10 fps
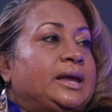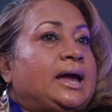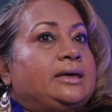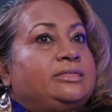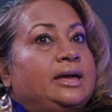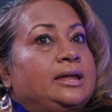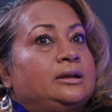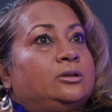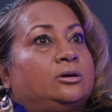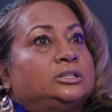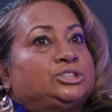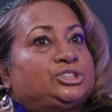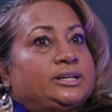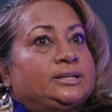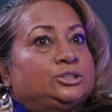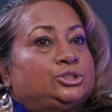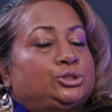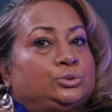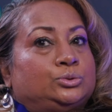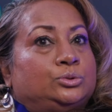I then launched
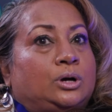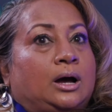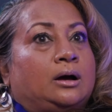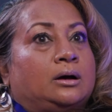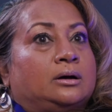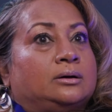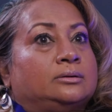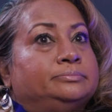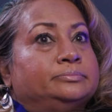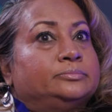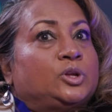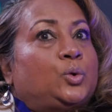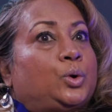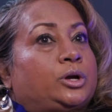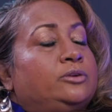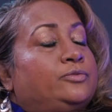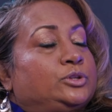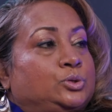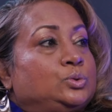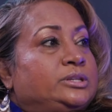into working for
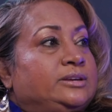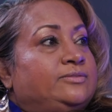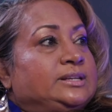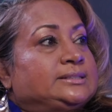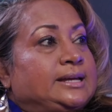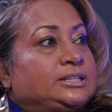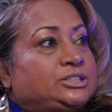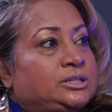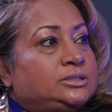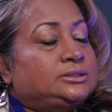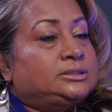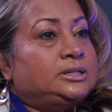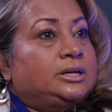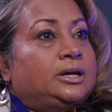2 TV stations.